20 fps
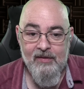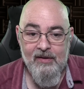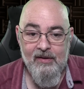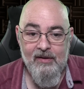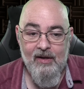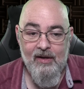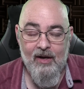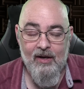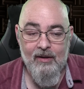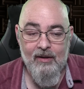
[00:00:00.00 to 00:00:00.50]

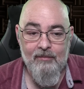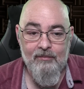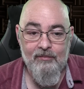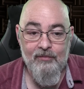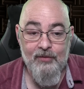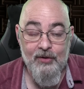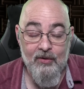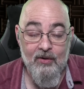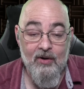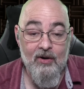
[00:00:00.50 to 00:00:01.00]

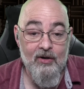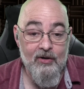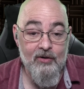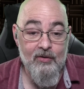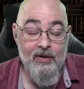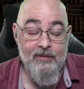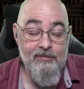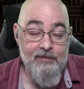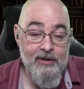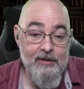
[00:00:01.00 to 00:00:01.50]
There are a
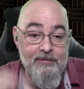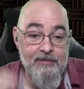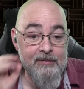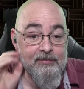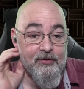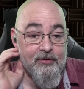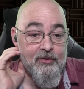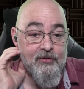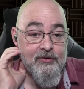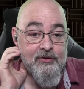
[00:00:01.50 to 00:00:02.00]
great many people,
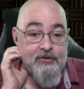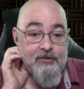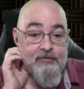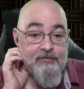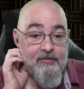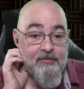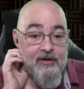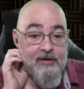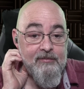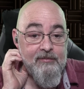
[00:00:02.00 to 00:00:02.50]
though, that do
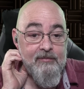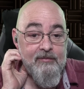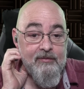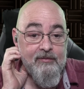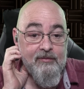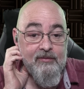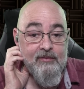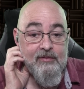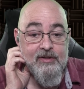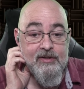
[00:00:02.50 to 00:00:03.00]
find
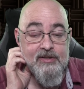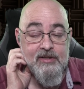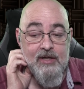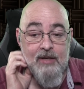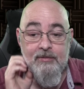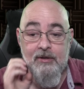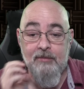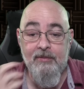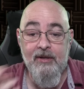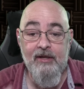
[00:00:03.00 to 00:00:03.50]
Islam
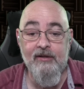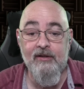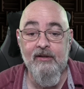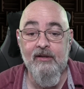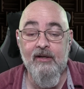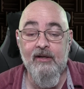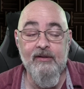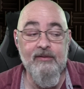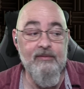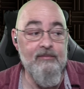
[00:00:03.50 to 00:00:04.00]
compelling,
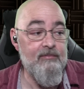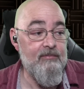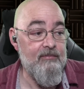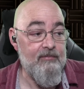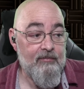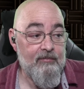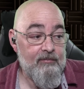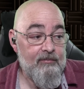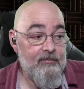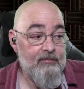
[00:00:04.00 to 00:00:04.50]
and
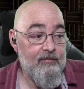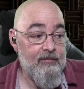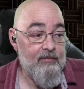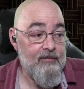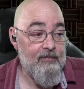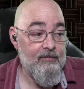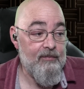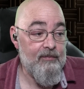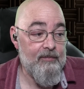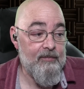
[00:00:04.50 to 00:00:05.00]

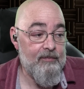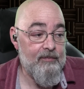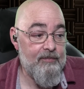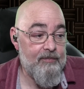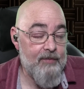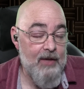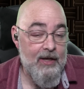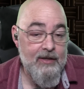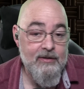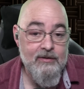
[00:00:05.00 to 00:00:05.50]

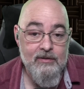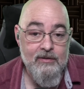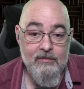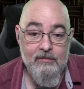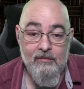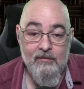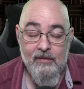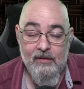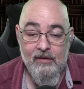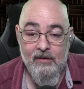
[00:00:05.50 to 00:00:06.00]
that
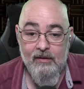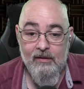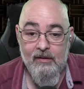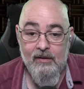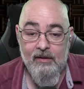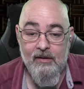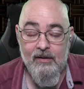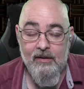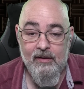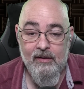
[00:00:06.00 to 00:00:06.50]

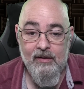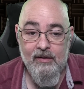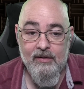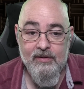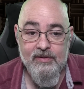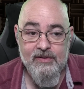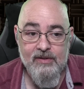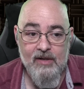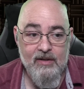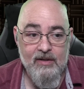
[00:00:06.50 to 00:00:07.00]

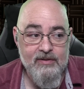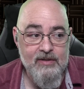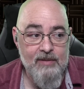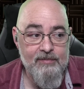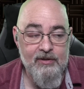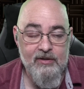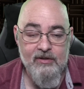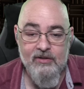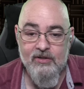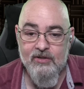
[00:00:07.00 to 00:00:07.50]
is not
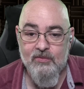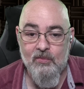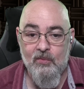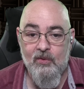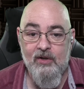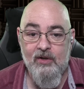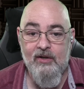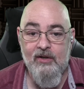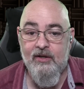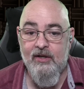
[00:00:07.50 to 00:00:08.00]
something you just
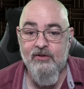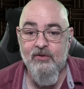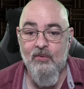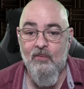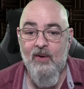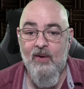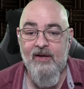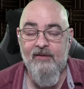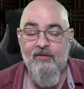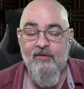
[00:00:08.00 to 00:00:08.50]
get to
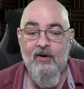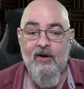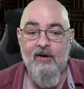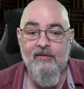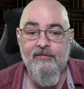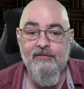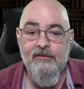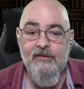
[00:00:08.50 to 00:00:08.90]
wave off.